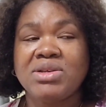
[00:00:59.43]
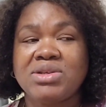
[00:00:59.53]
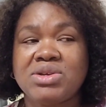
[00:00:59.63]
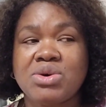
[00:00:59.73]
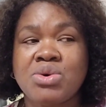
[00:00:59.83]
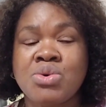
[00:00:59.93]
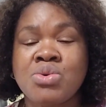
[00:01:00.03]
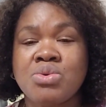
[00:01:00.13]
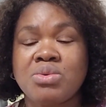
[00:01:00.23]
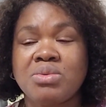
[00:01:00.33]

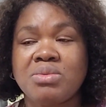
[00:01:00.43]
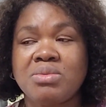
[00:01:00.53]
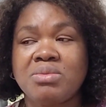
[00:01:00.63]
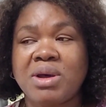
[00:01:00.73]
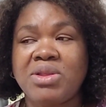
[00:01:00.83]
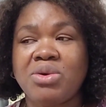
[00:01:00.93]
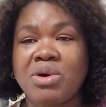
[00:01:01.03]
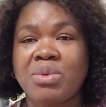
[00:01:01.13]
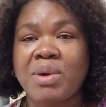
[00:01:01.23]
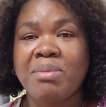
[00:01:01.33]
So, my
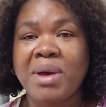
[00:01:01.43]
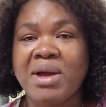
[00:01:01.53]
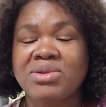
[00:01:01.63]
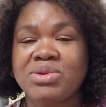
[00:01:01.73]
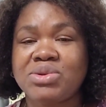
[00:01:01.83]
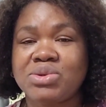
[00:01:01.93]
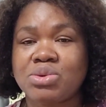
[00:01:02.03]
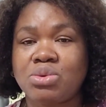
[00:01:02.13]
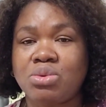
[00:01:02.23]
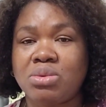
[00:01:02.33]
daughter went back to
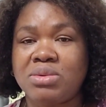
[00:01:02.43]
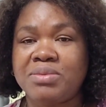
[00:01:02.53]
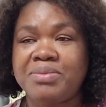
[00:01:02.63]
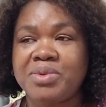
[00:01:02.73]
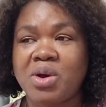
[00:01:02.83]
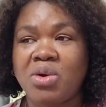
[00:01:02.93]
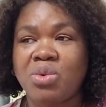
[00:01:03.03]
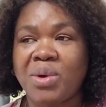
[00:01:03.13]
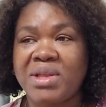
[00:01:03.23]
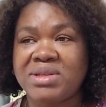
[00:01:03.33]
school on
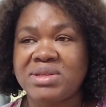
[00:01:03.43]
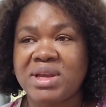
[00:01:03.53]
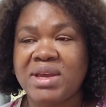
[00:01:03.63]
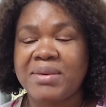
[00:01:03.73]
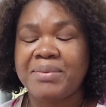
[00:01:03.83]
Wednesday.